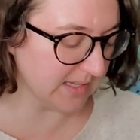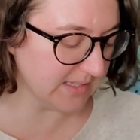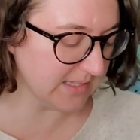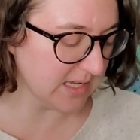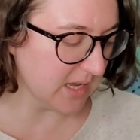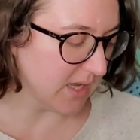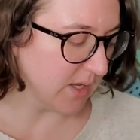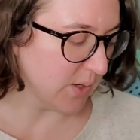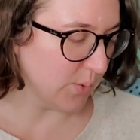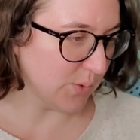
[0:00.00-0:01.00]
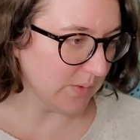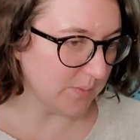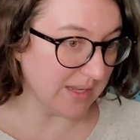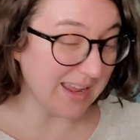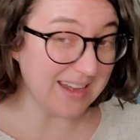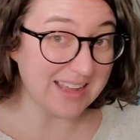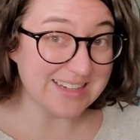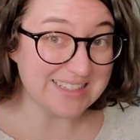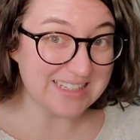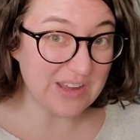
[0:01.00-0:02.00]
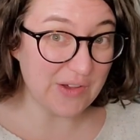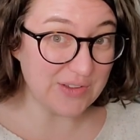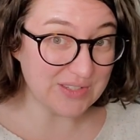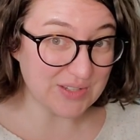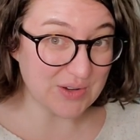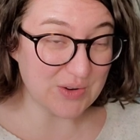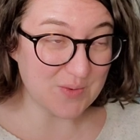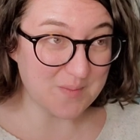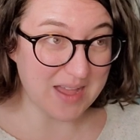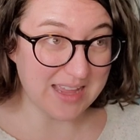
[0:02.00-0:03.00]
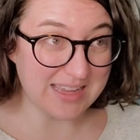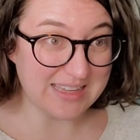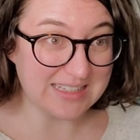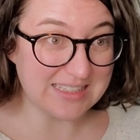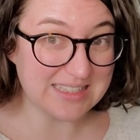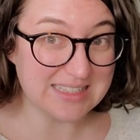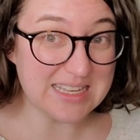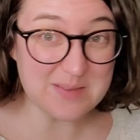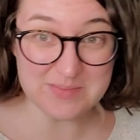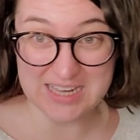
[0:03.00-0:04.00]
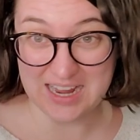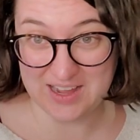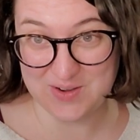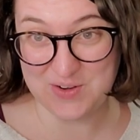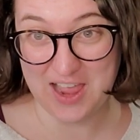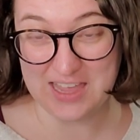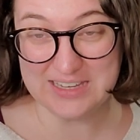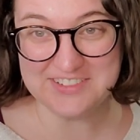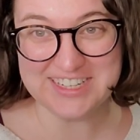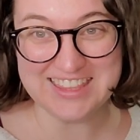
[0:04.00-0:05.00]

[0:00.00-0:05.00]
that's where we've been at. I did also, my Steam Deck arrived.